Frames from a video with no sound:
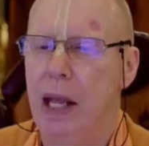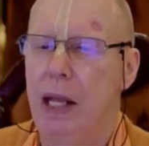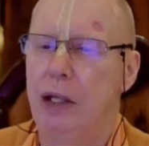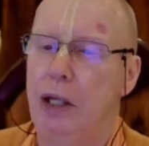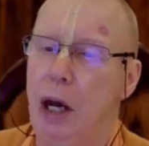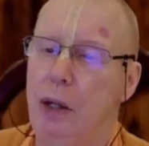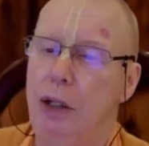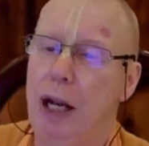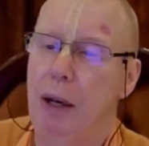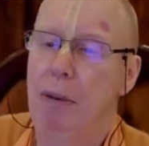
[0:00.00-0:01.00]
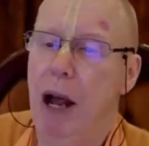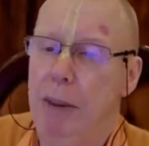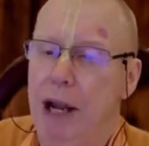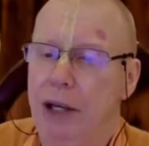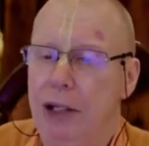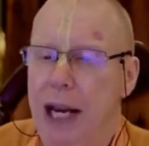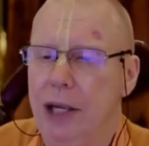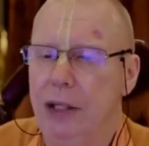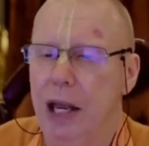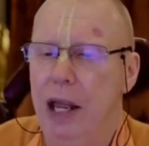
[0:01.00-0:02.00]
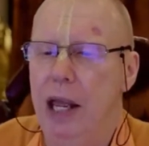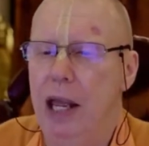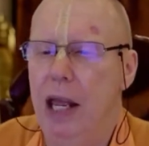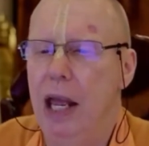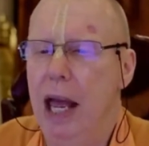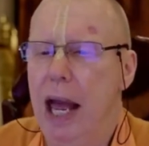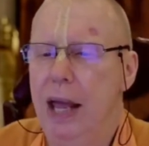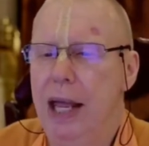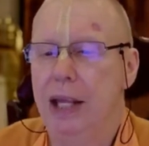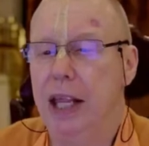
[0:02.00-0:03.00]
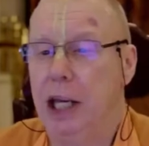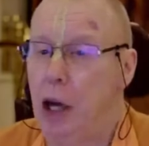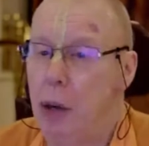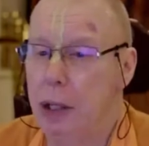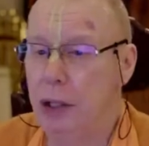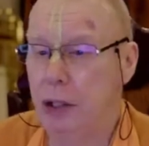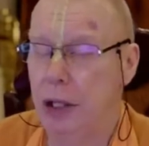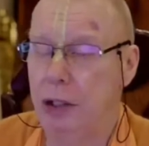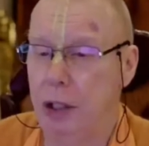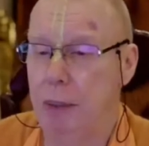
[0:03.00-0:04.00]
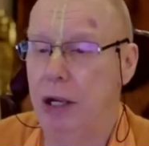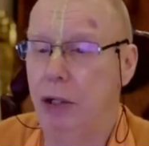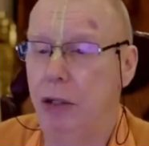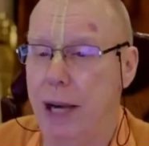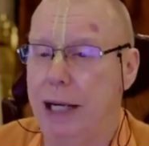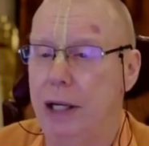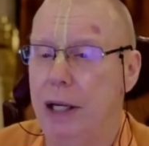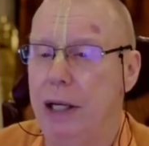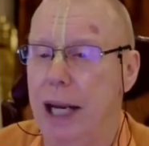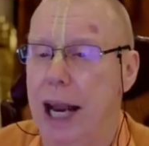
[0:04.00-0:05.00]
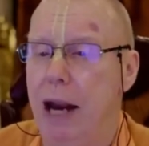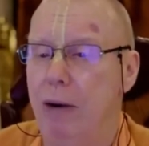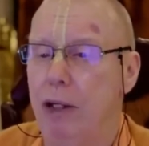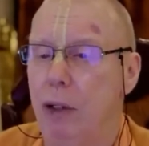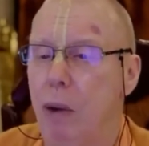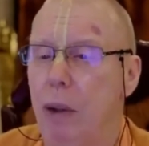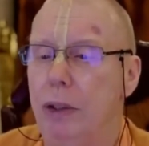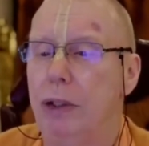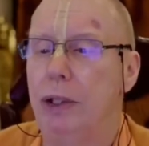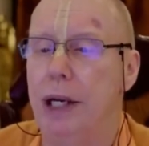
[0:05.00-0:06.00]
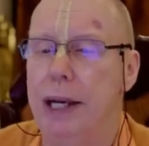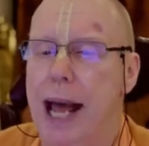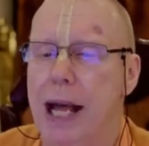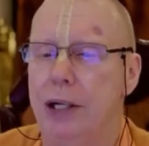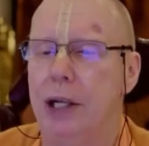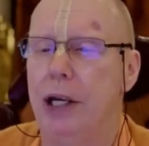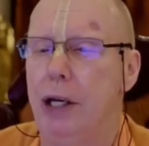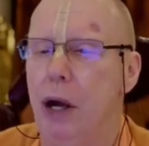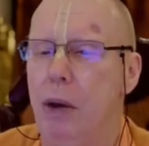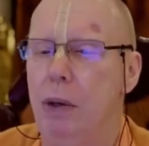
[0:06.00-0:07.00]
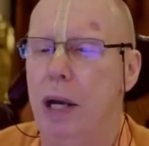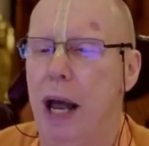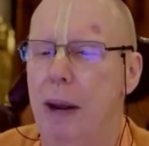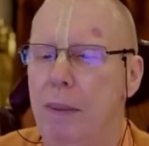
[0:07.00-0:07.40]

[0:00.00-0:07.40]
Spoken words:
So Srila Prabhupada says, that the yoga system instructed here is called Sanatan Yoga,